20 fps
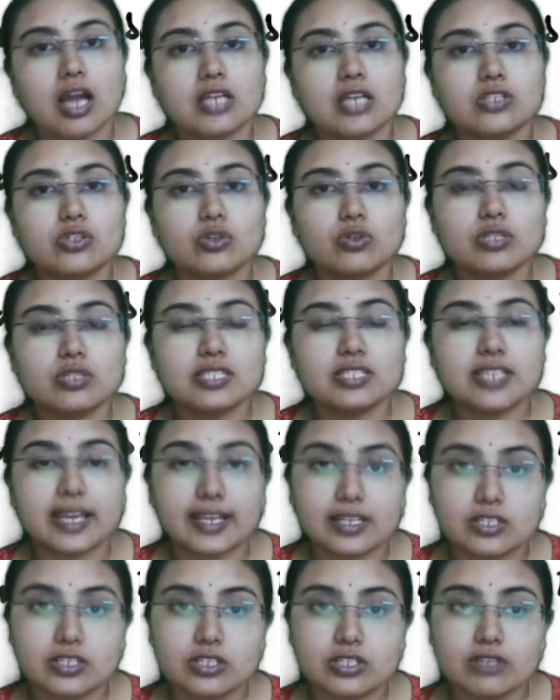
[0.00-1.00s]
undergo
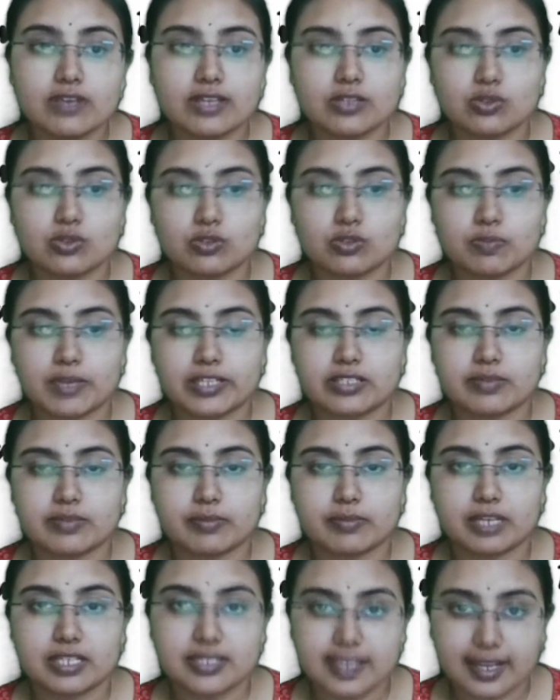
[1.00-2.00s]
secondary vasospasm,
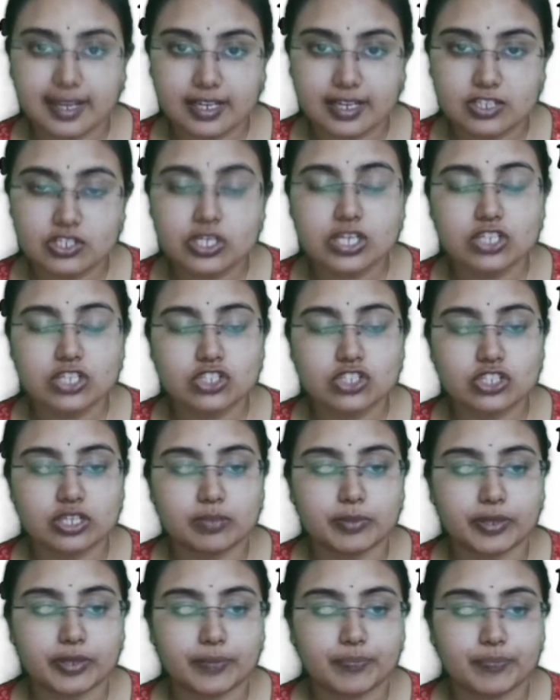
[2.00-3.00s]
secondary
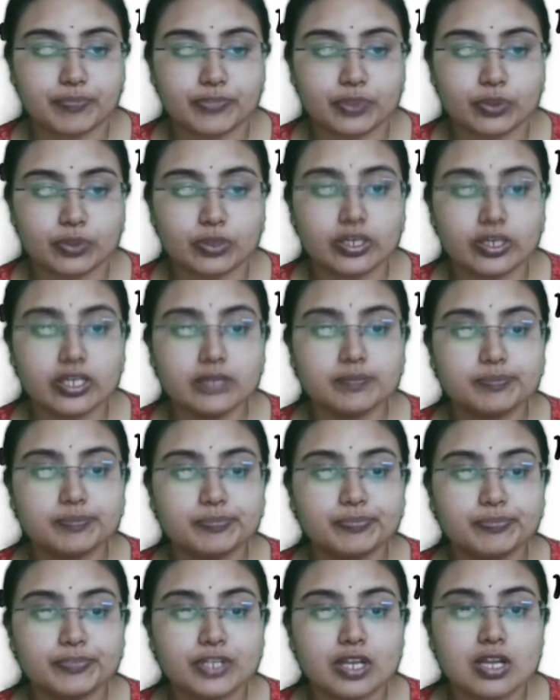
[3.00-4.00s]
ischemia. Okay.
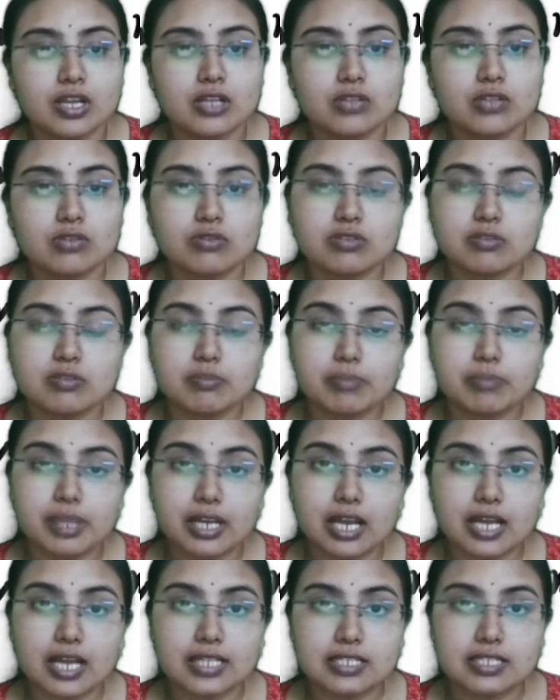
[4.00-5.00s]
So simple
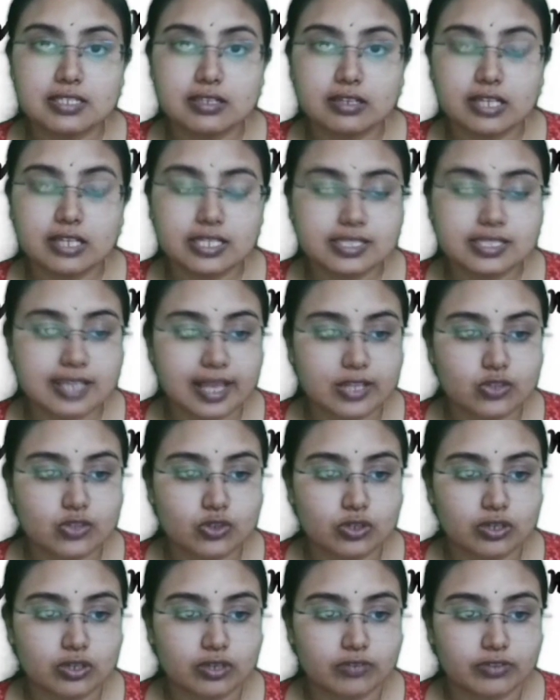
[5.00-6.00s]
answer is
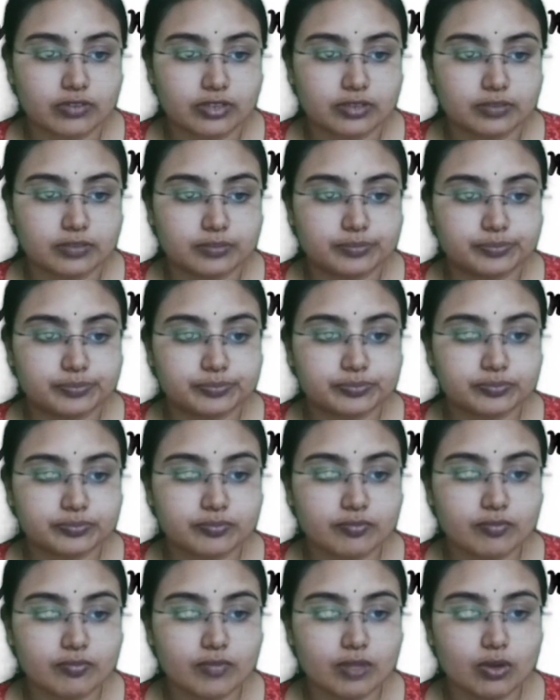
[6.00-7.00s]
angiography.
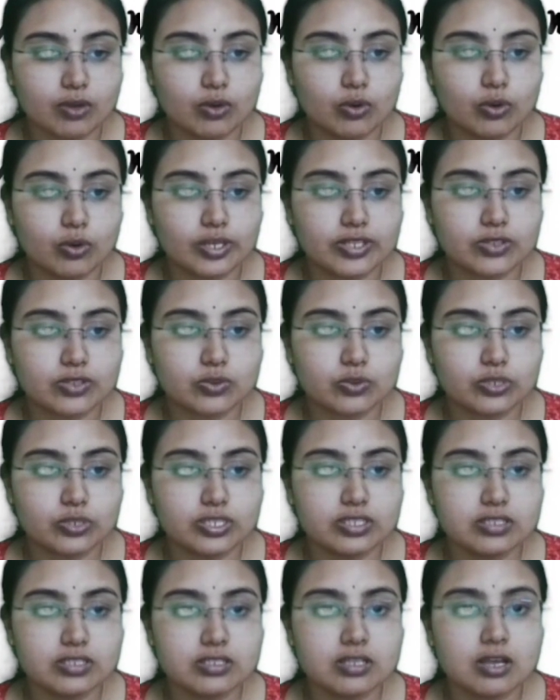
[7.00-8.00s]
Okay,
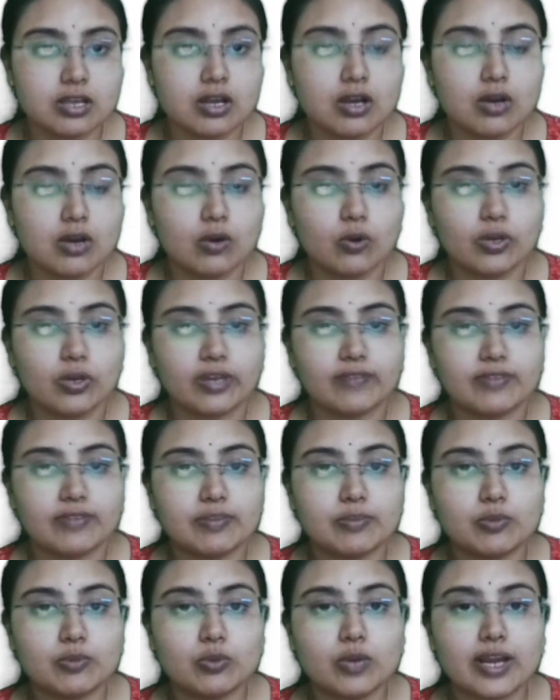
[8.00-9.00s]
students. Okay,
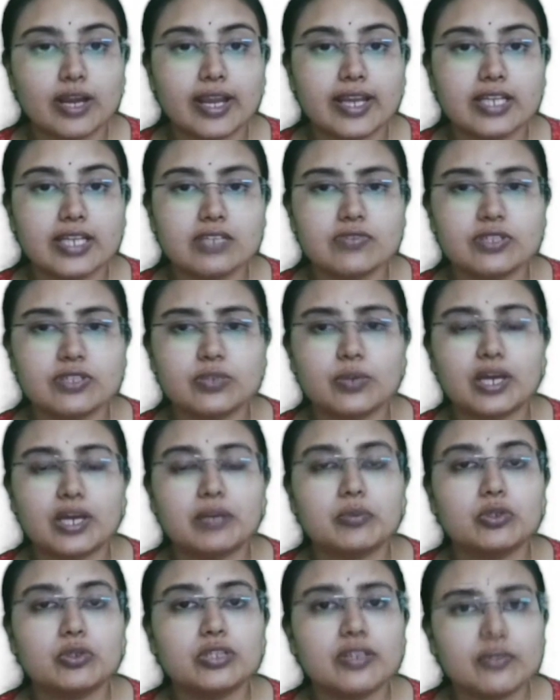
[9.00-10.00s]
we move ahead with
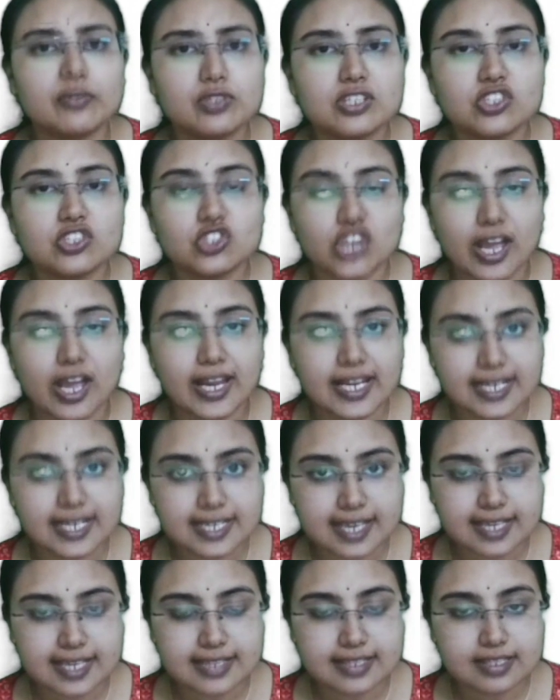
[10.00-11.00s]
one more. There was a child,
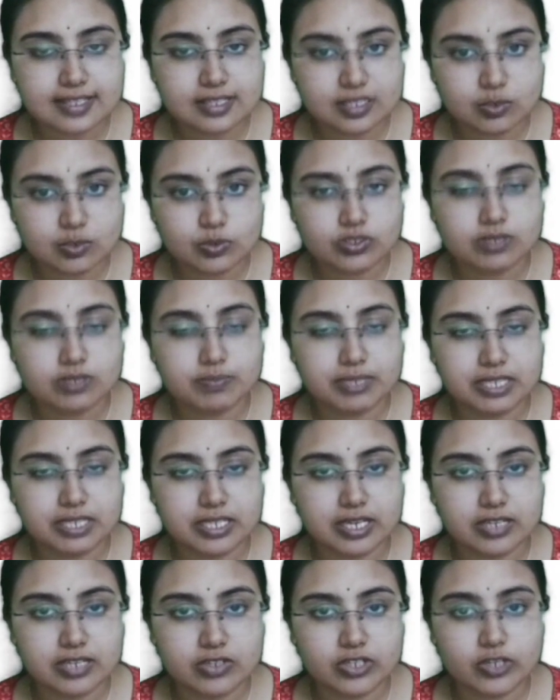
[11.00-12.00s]
I think this was a
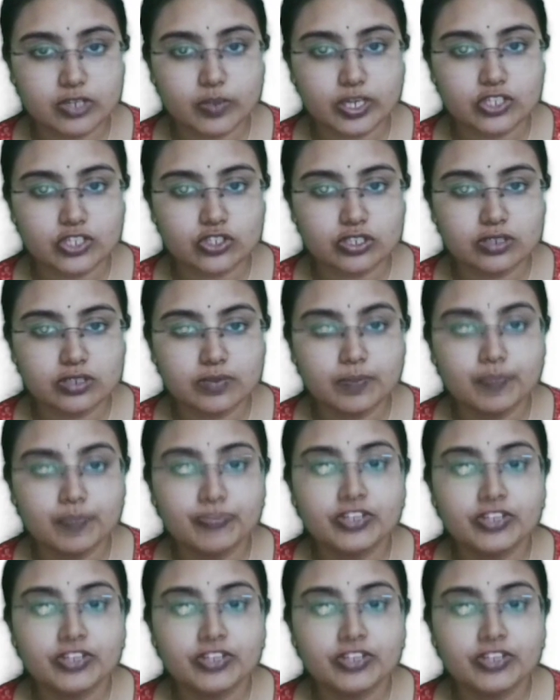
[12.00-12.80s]
pediatric question,